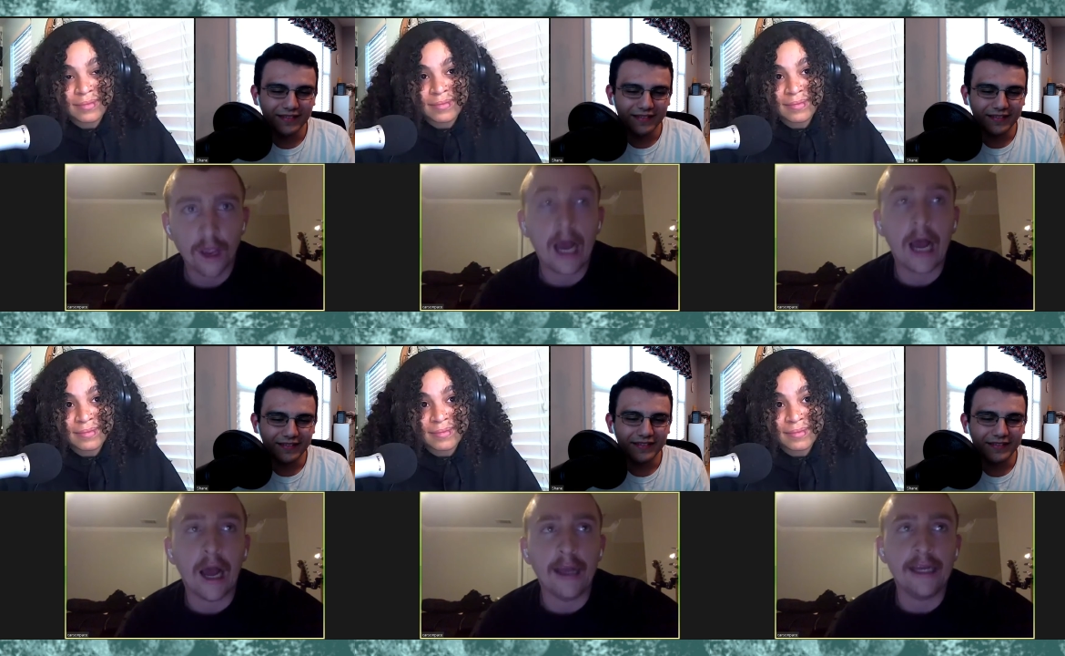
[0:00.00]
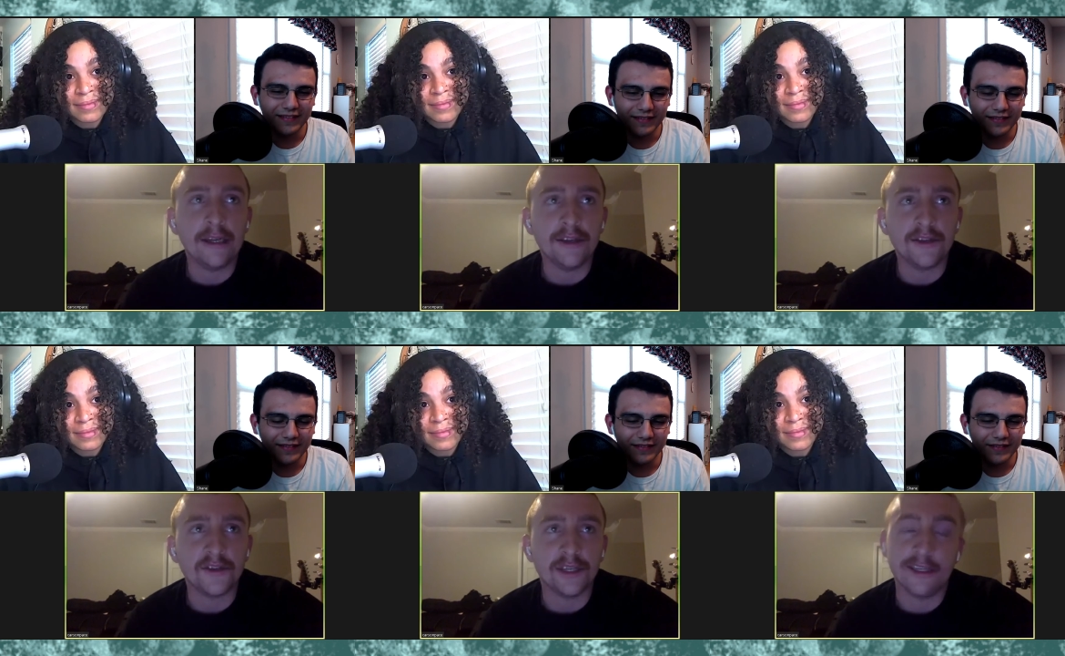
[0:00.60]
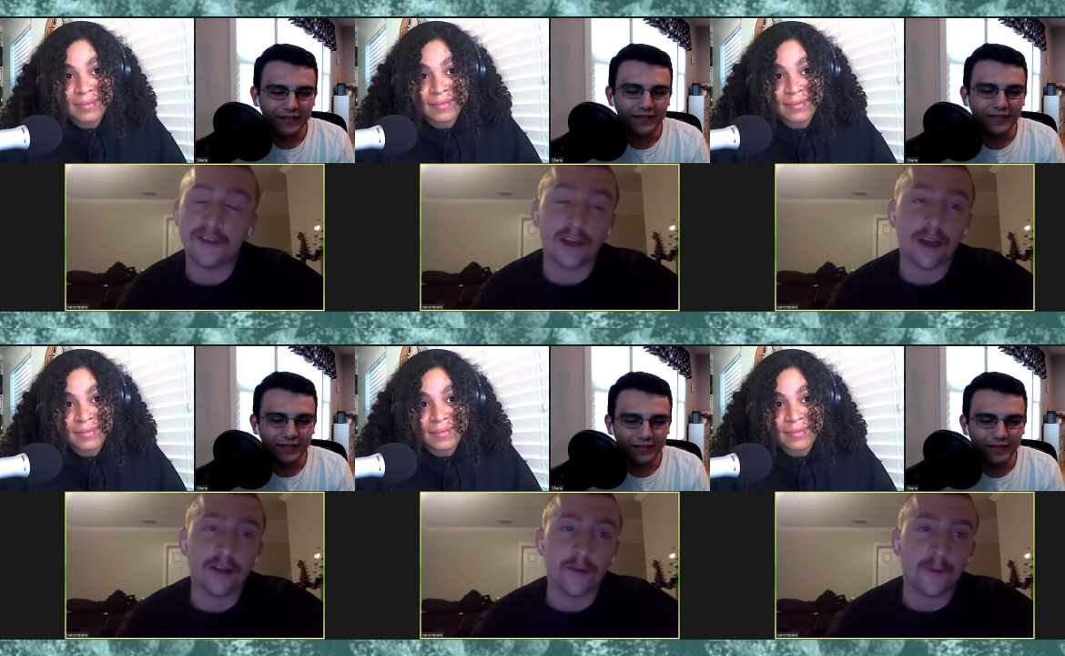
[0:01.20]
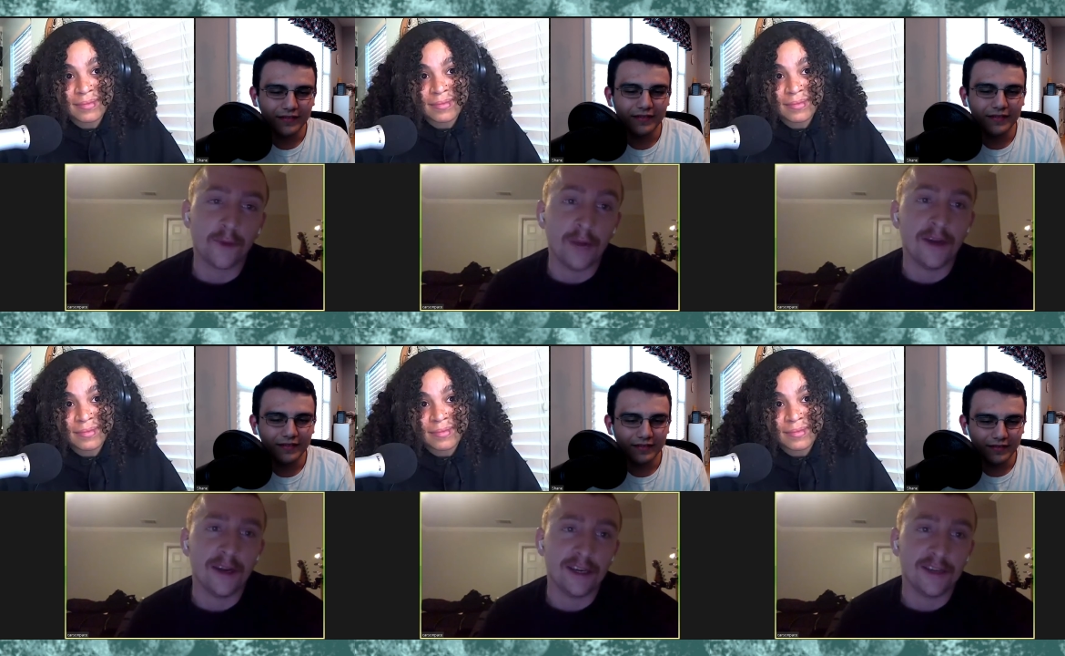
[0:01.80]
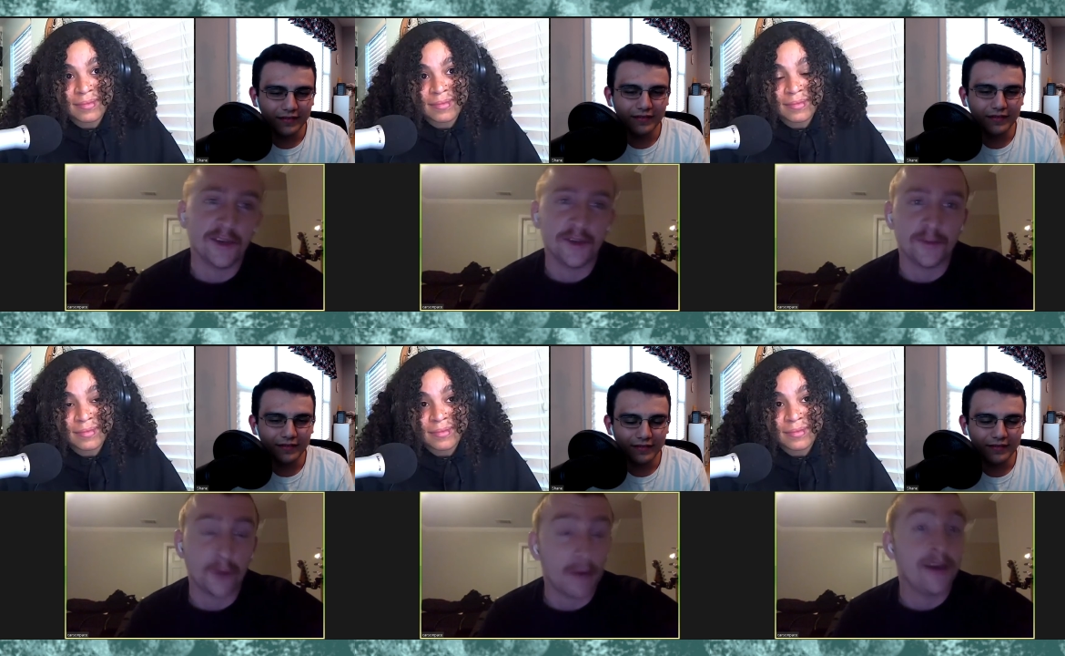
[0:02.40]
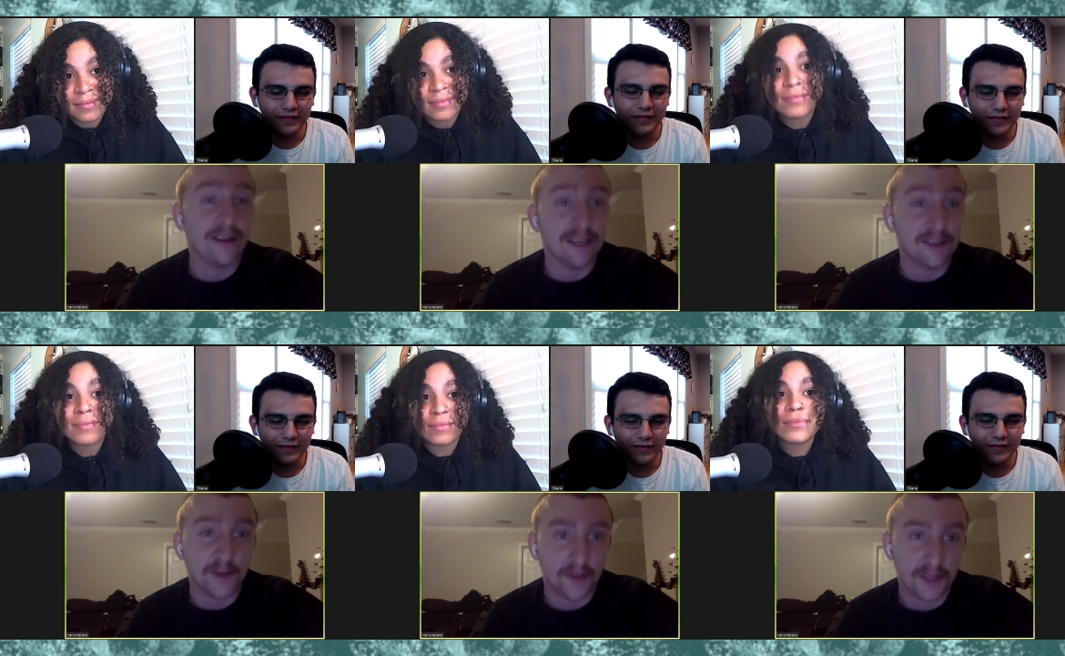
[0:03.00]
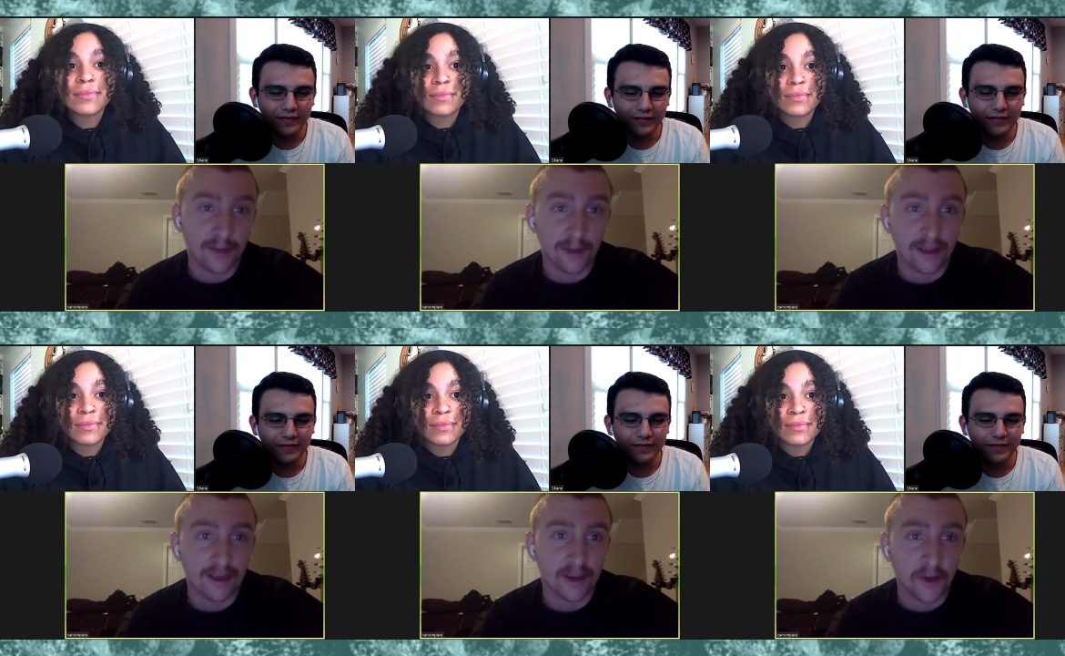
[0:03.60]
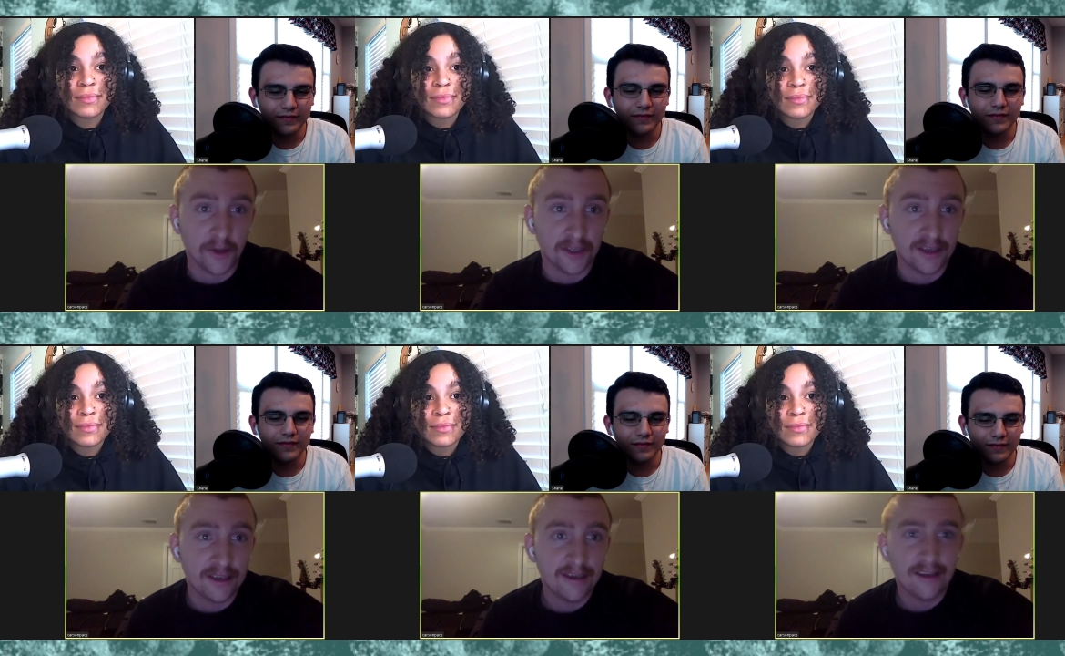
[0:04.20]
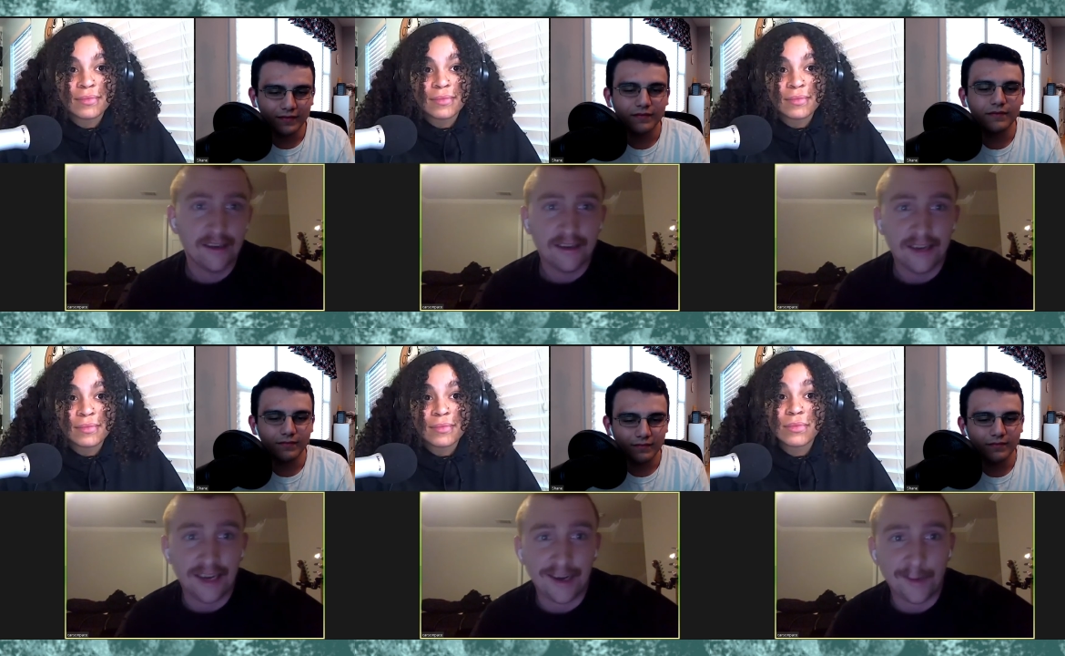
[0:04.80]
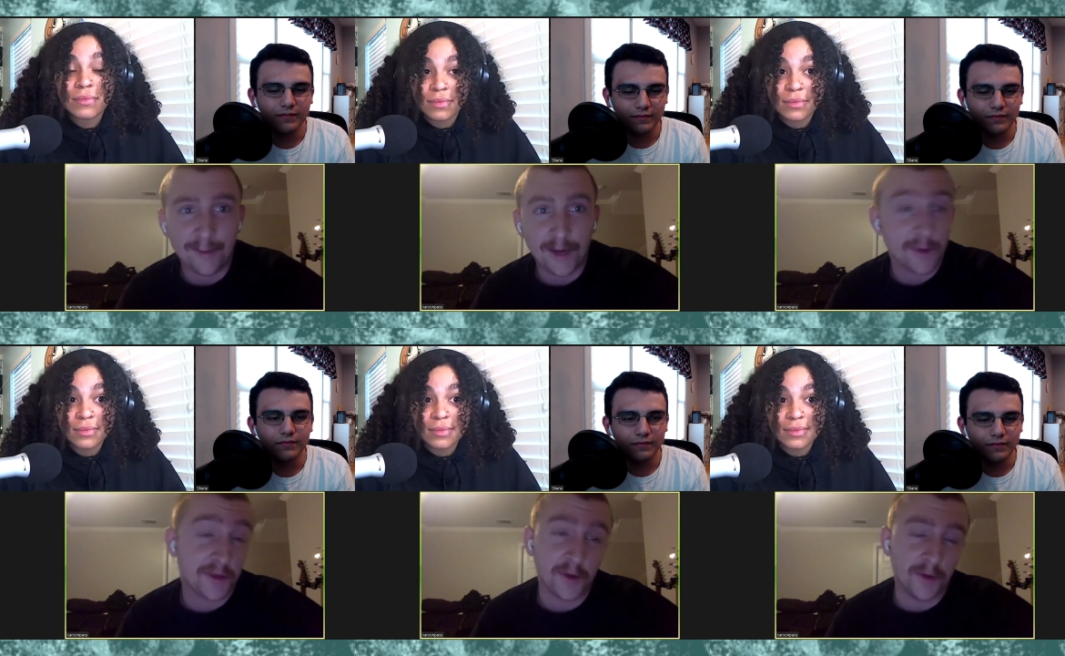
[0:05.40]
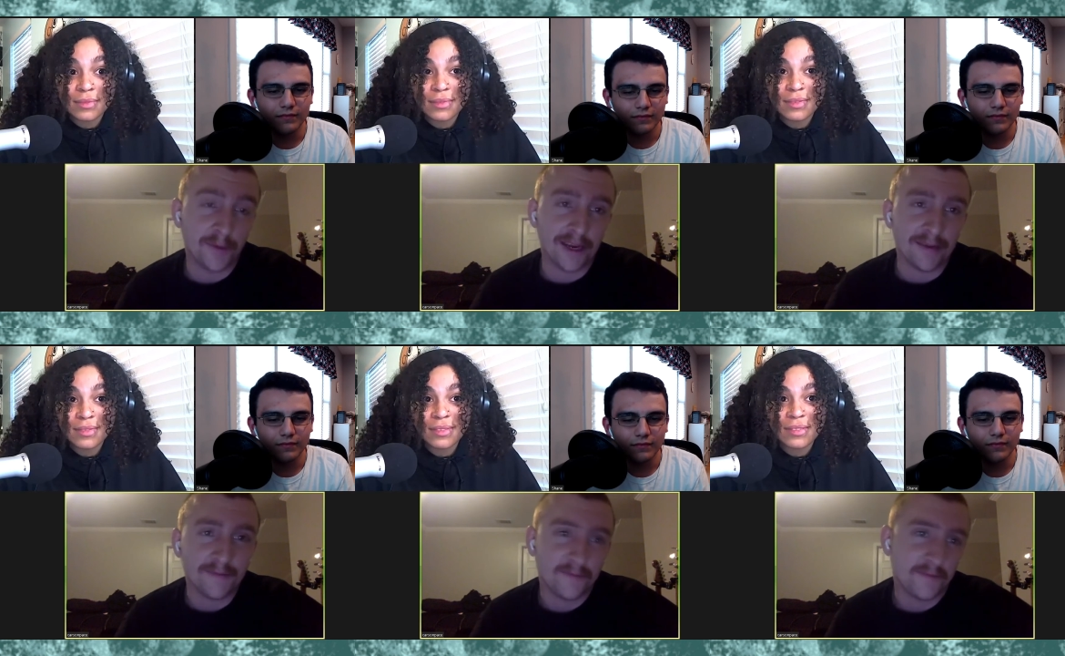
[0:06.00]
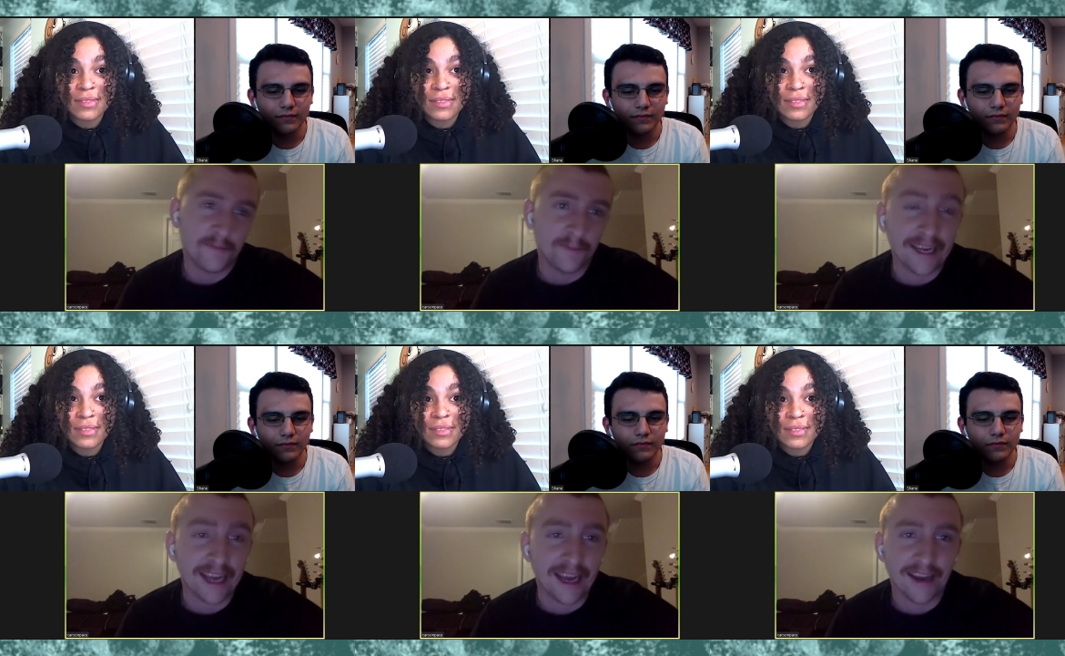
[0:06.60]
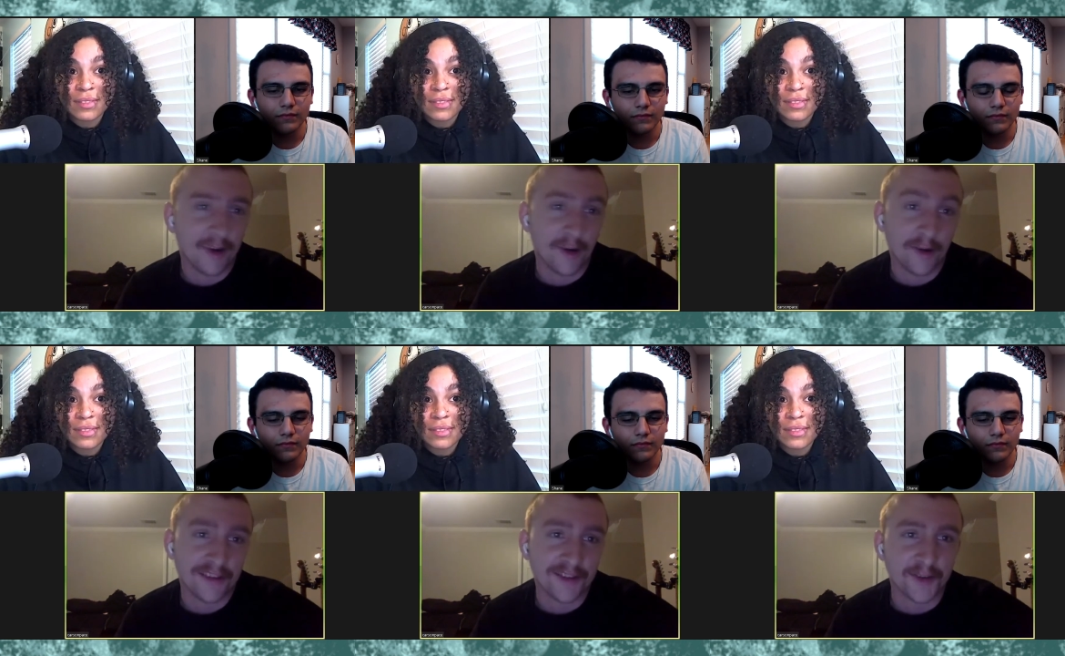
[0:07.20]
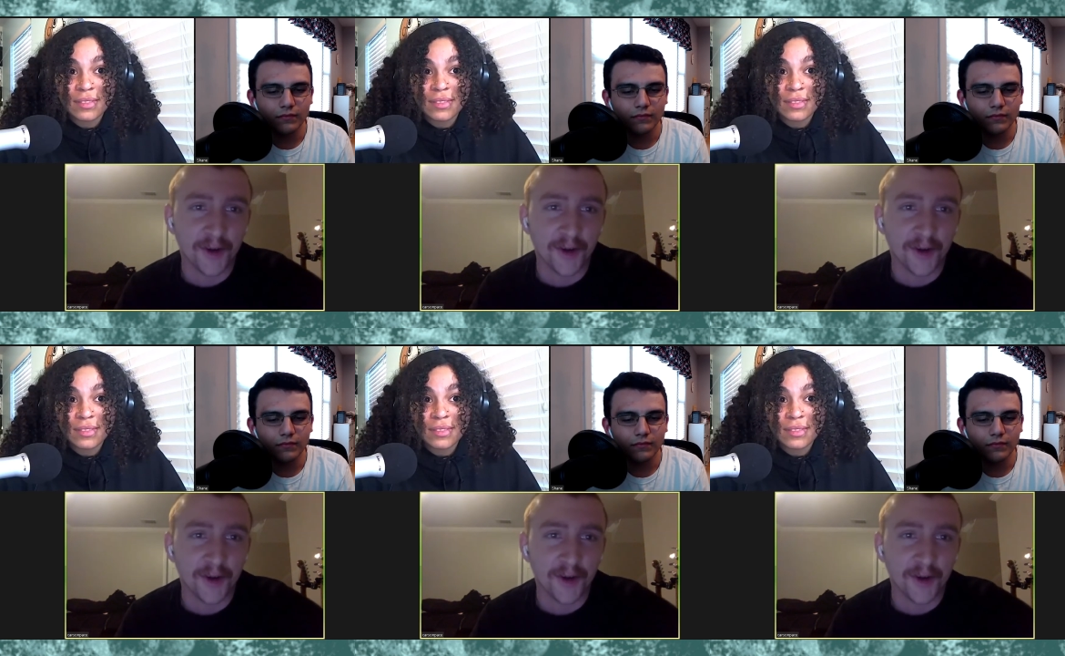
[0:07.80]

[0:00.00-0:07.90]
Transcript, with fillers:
Speaker 1: uh, it is it is the color primary so primarily associated with the occult. Um, I was told by my dad. I don't know if that's true.